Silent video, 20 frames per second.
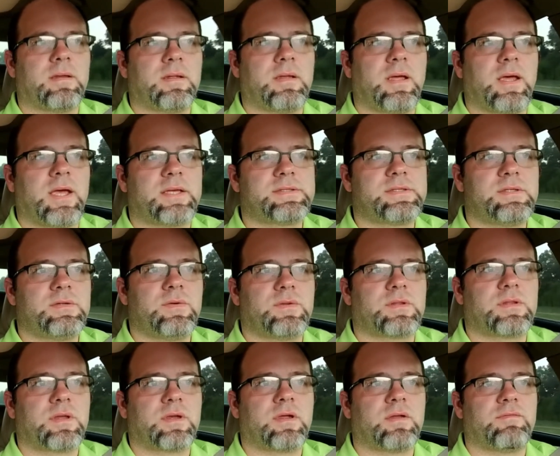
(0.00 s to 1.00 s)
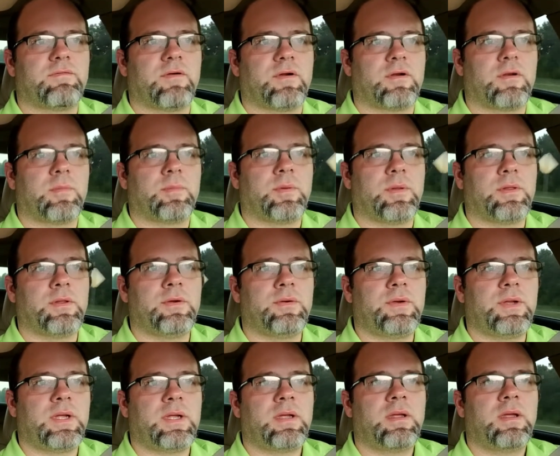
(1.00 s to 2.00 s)
It has to do with the converter
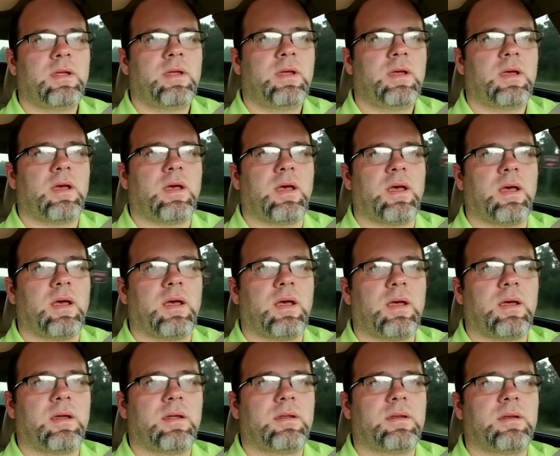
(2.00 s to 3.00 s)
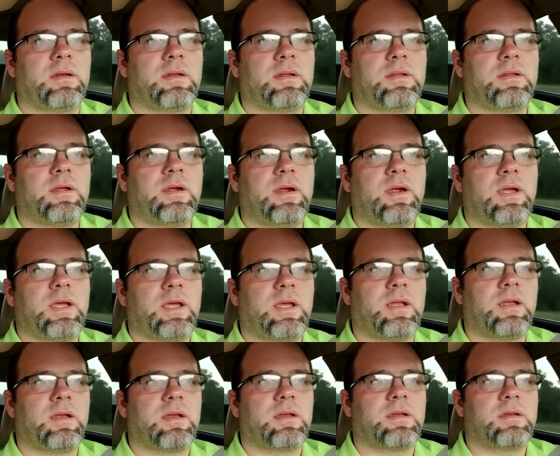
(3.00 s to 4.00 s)
ballooning. There
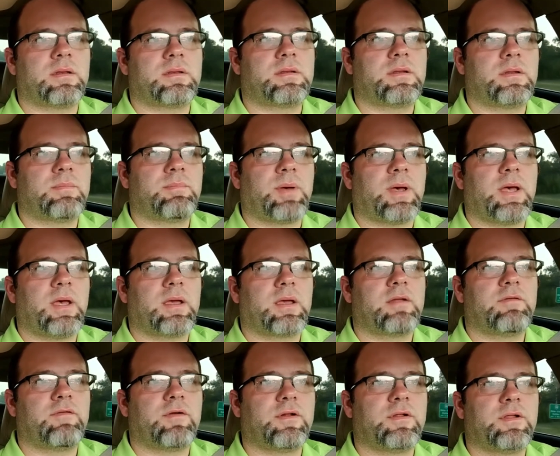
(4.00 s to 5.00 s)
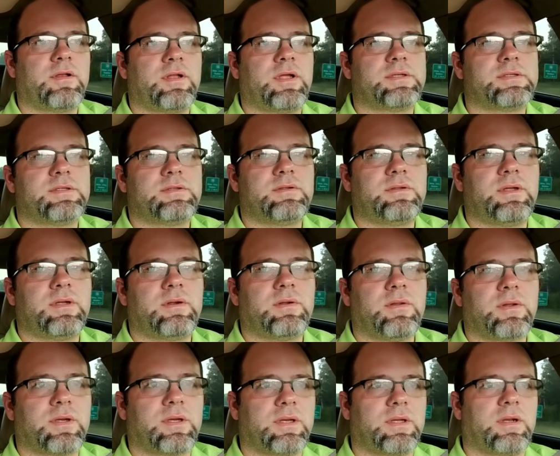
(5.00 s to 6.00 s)
again, to buy a converter that doesn't do that, you're
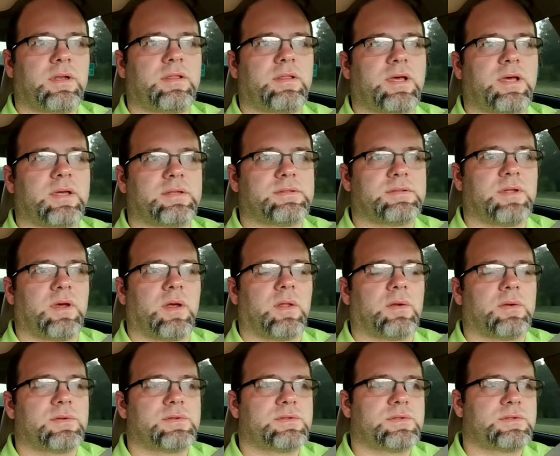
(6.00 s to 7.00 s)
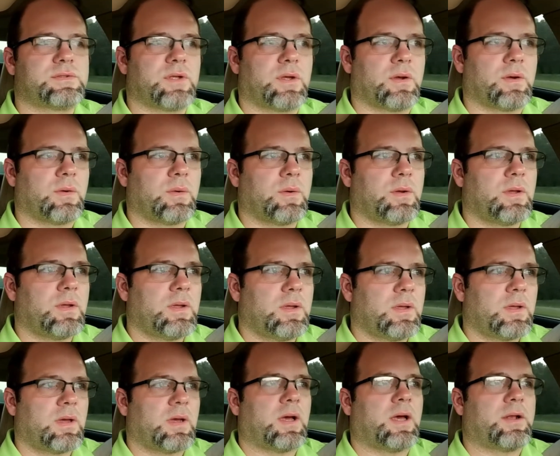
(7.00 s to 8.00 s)
looking at $1,000. So
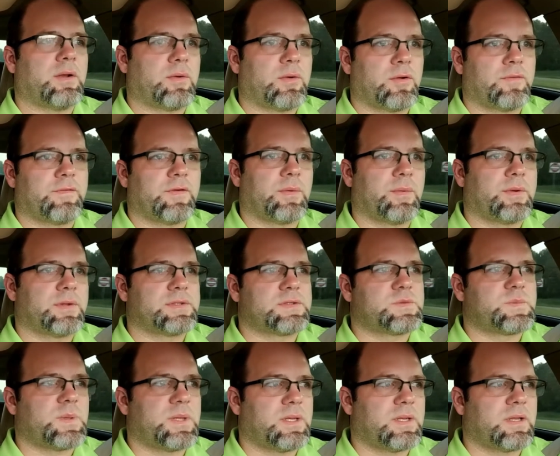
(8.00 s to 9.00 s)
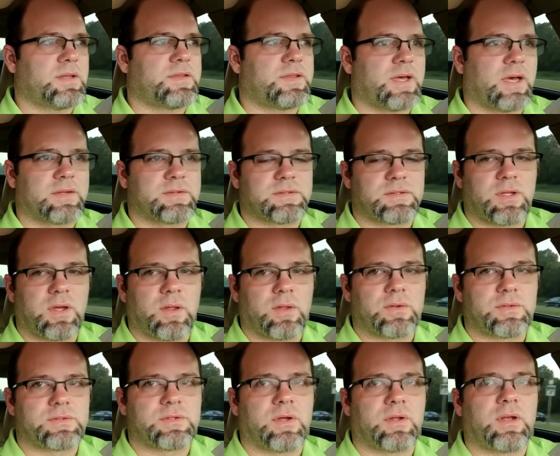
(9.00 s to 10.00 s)
I don't know if I want to spend
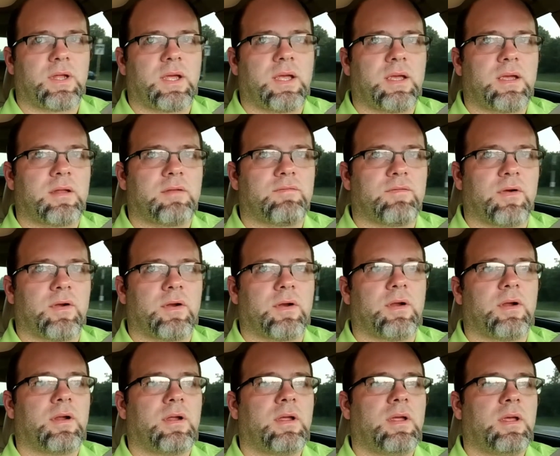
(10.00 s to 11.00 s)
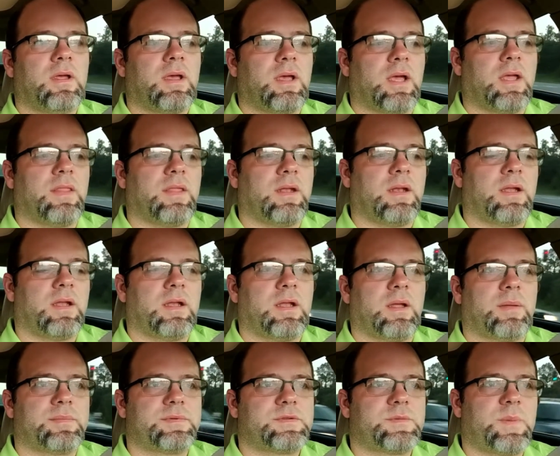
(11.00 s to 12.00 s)
$1,000 on a converter and then end
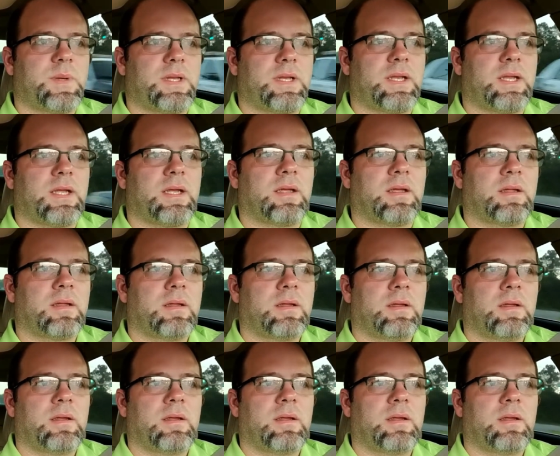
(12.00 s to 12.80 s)
up spending,